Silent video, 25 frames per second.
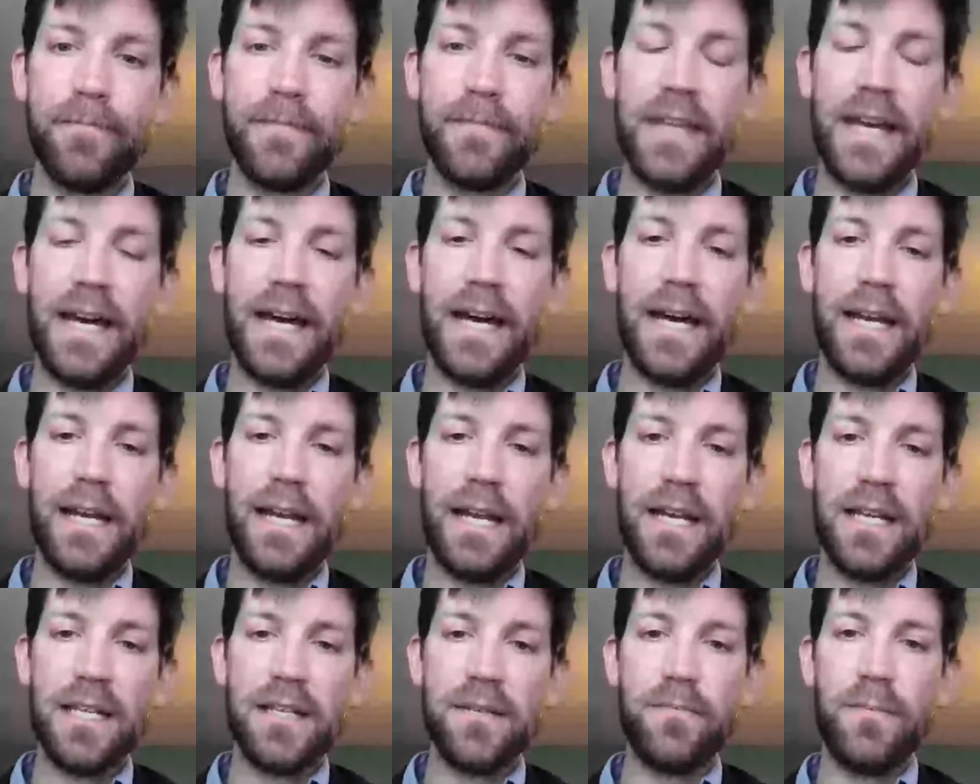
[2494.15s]
that
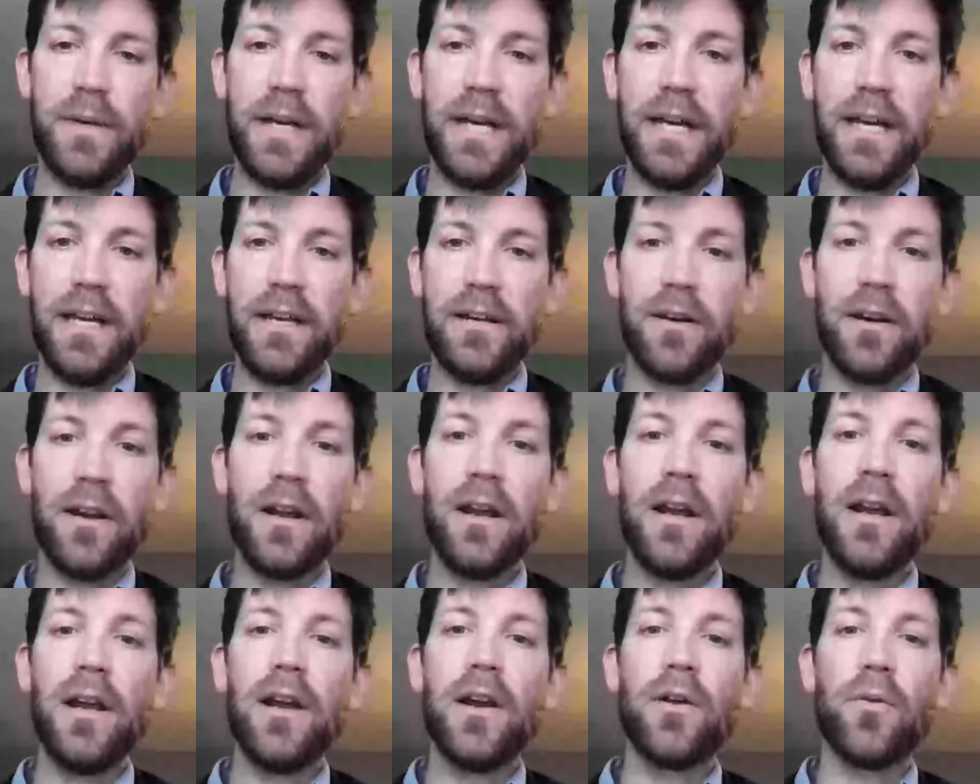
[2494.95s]
has been
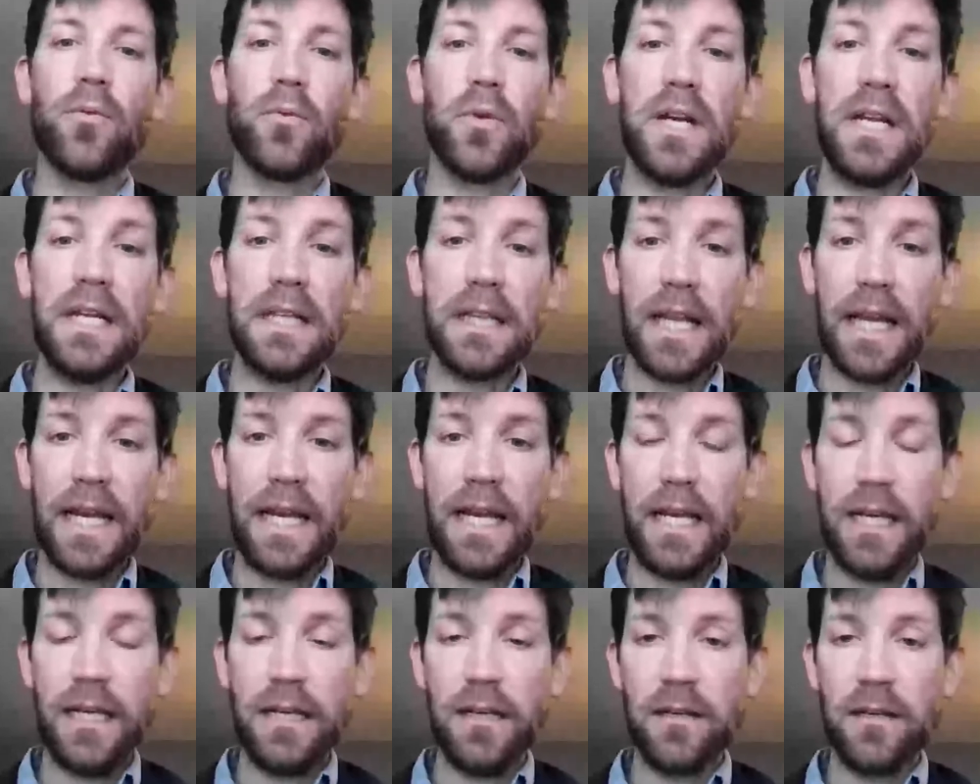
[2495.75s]

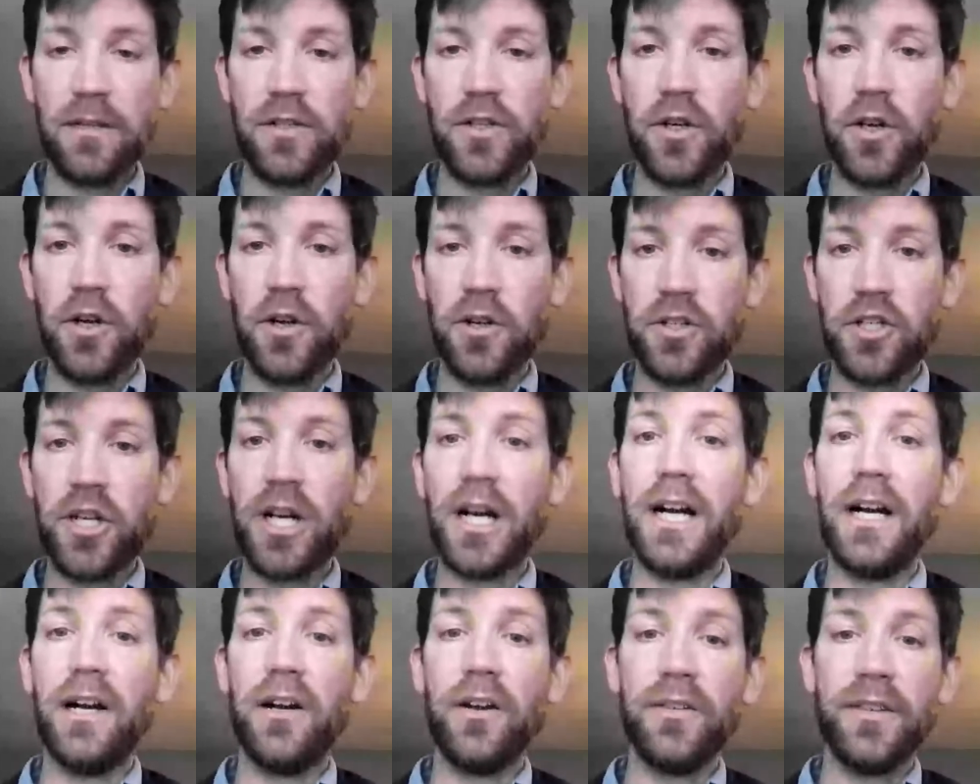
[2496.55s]
relayed to your
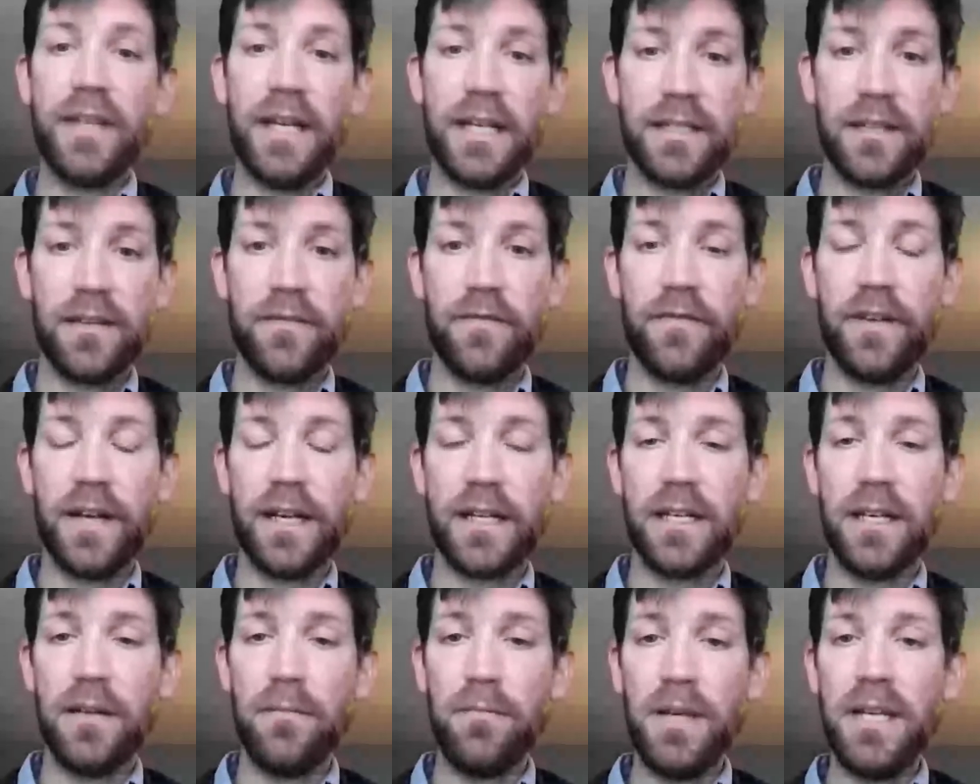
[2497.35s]
child that's
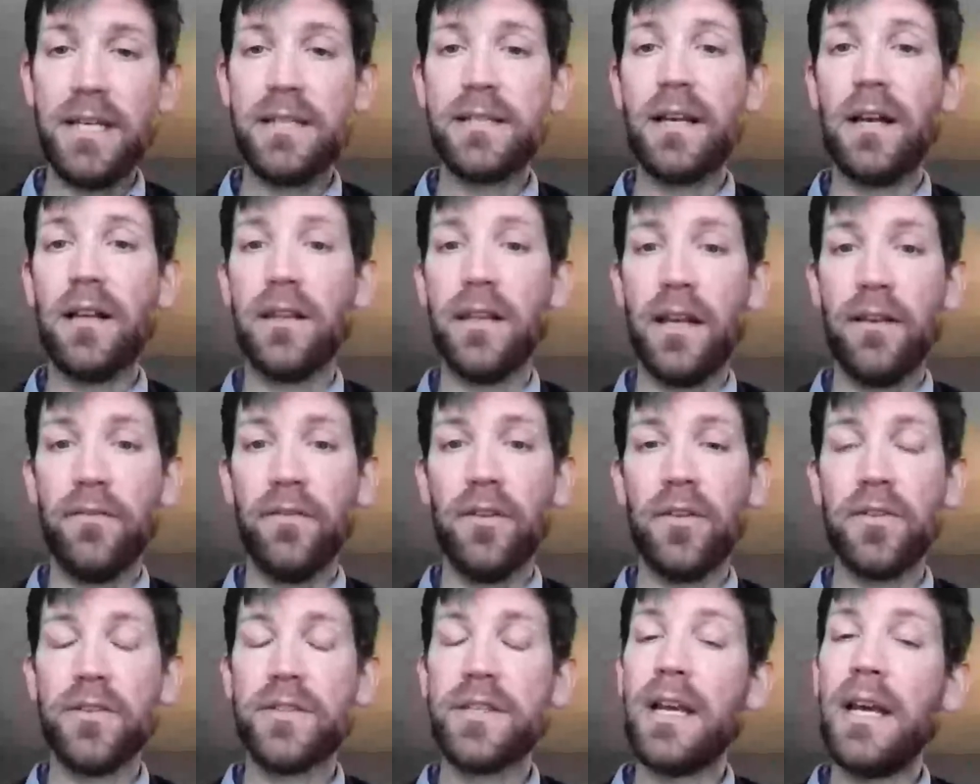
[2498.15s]
affecting B cell
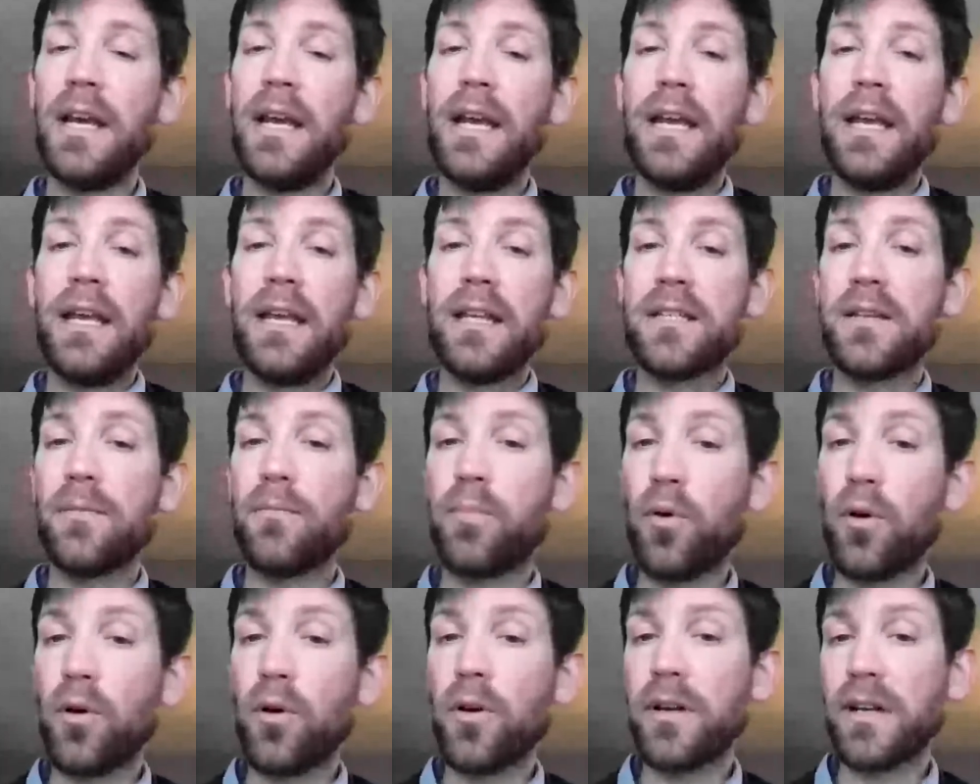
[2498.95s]
levels, it's
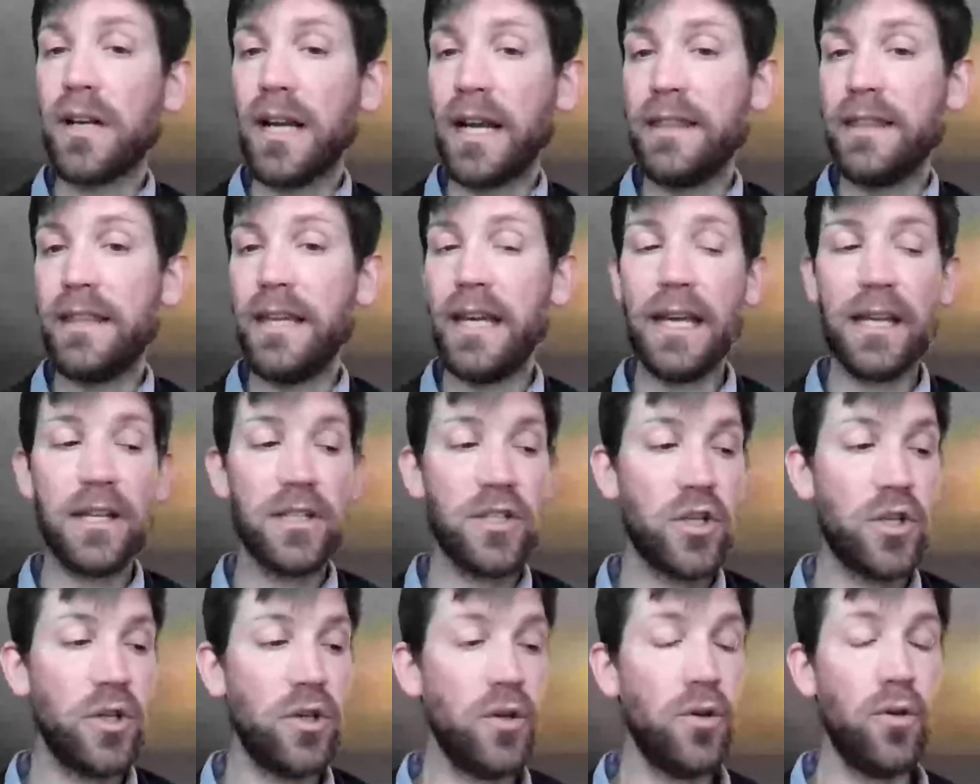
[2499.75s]
important, I think,
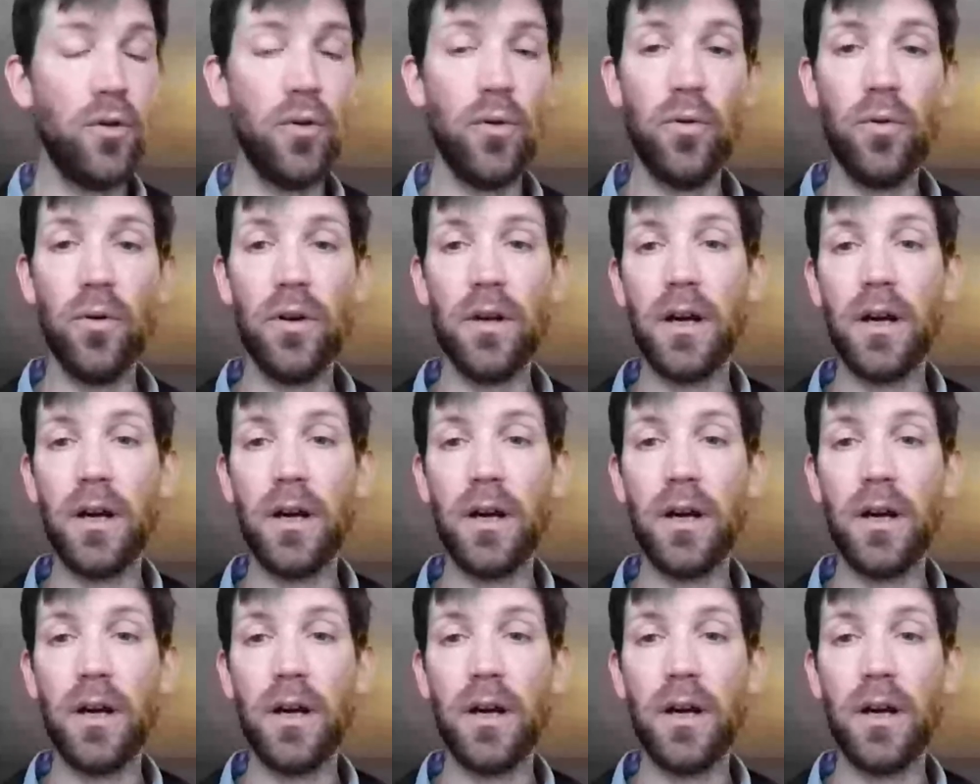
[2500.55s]
to